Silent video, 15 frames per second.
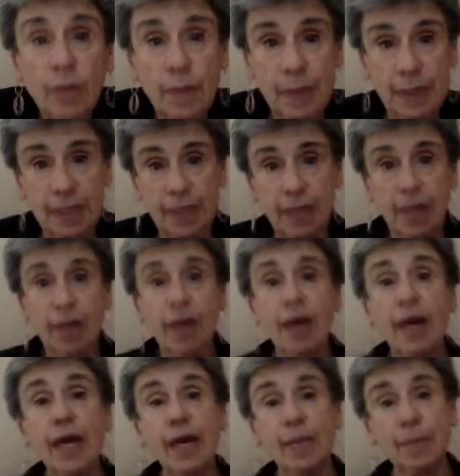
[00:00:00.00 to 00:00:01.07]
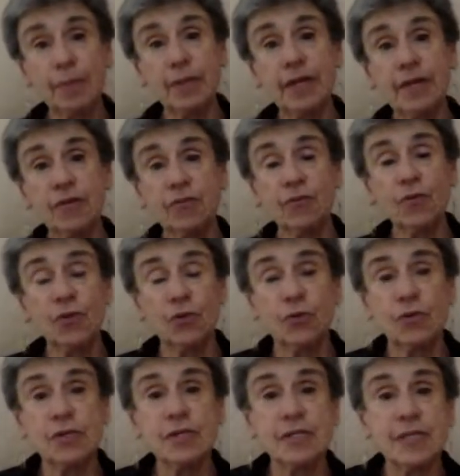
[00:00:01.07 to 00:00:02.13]
be a place for you
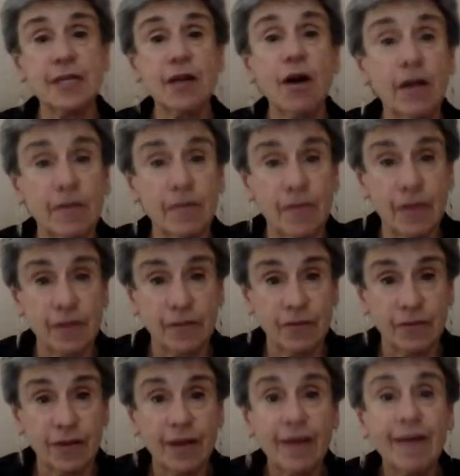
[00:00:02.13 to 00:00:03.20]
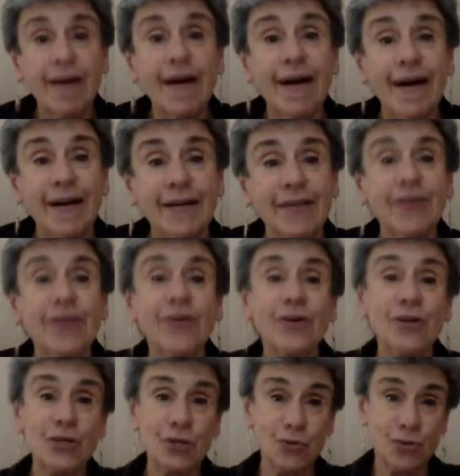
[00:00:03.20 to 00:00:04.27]
to see all of this on
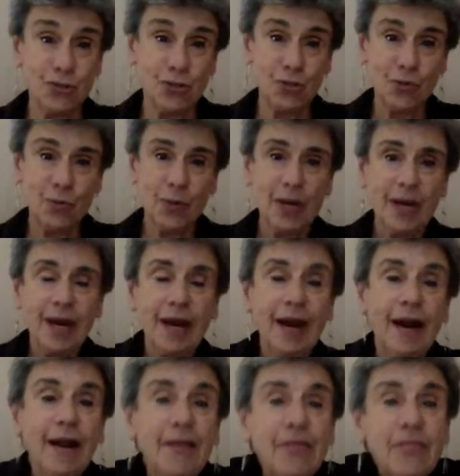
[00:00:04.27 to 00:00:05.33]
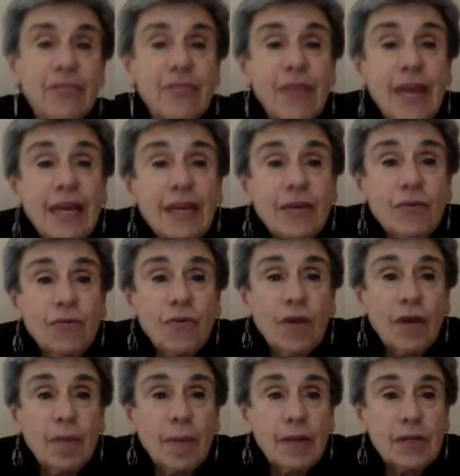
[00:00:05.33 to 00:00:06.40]
YouTube. I thank you
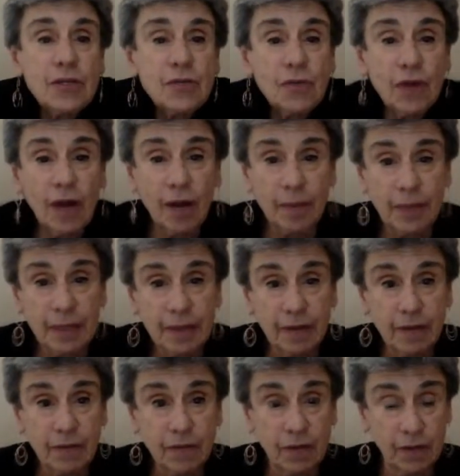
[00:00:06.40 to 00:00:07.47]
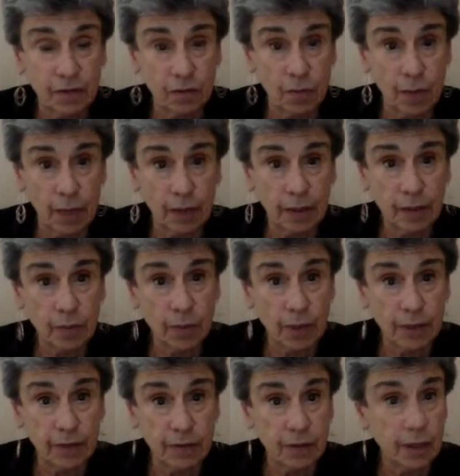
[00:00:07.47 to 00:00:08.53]
very much for coming. This is Marilyn
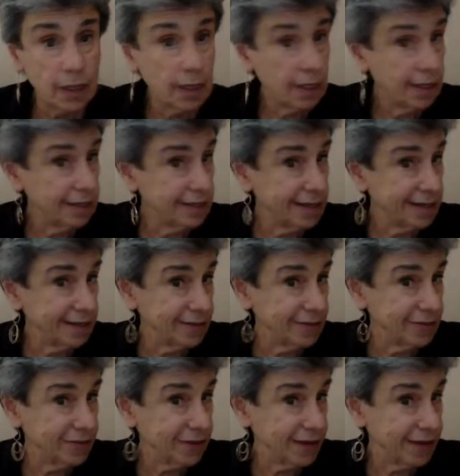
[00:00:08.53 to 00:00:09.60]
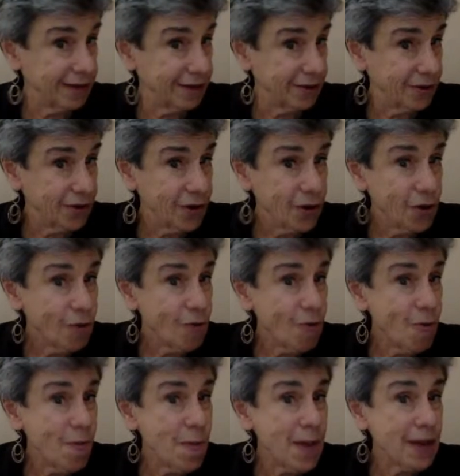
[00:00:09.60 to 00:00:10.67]
Price, Italian style.
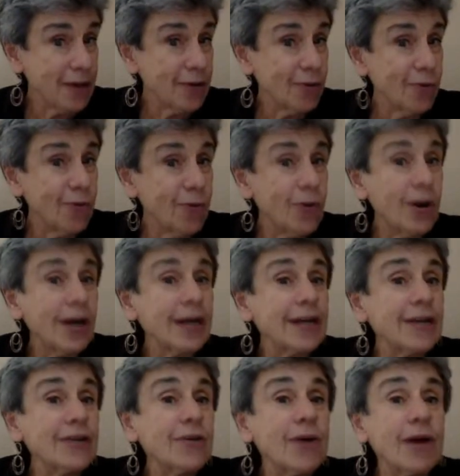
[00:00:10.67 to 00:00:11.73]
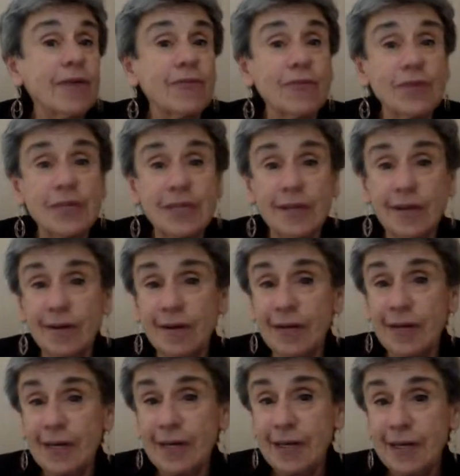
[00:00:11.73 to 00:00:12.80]
No matter what you have for dinner,
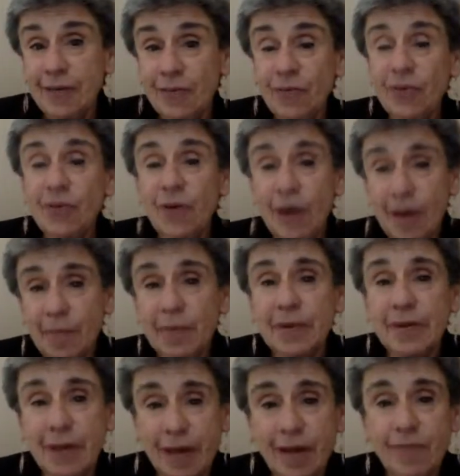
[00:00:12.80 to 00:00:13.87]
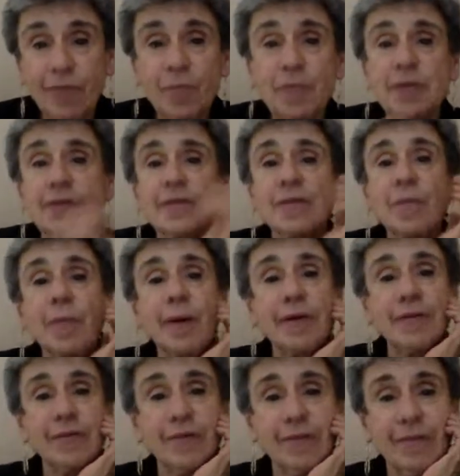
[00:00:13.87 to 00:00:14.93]
if you happen to have a pizza
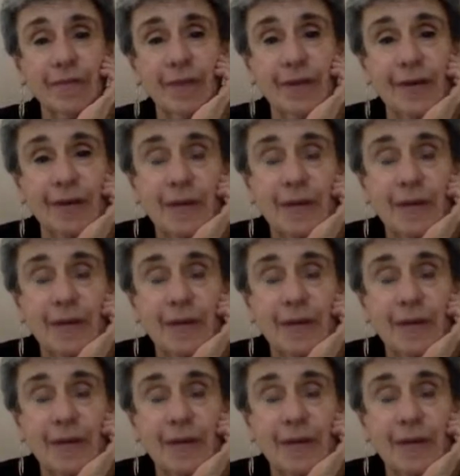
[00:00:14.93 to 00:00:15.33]
pasta,